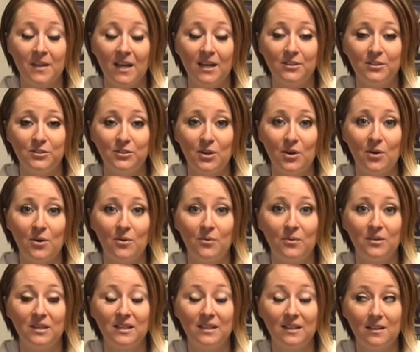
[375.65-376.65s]
And
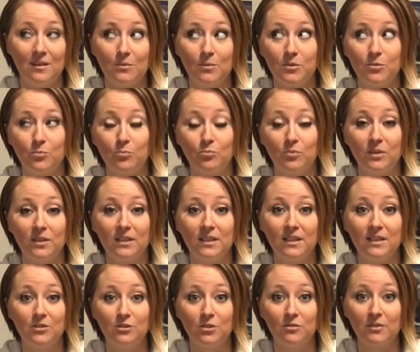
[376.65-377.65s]
so it was
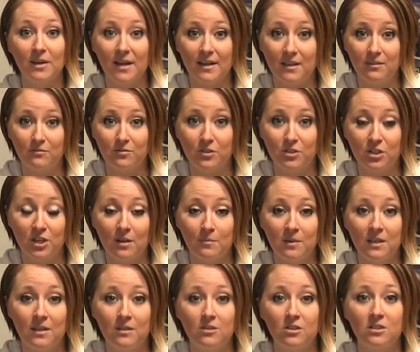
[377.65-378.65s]
really nerve-wracking for
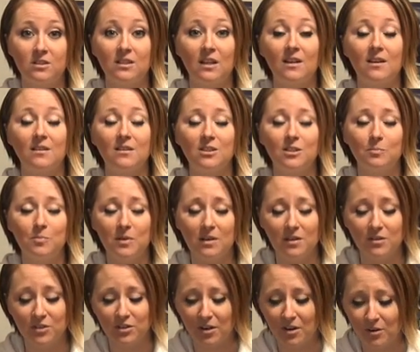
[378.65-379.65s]
Jeremy. He was just like, I should put
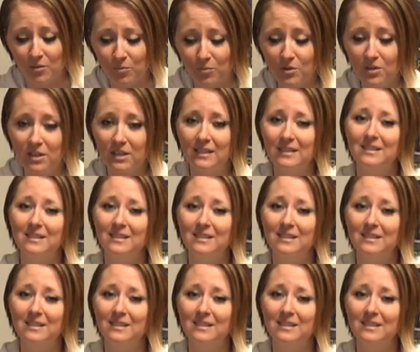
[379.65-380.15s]
all this hard work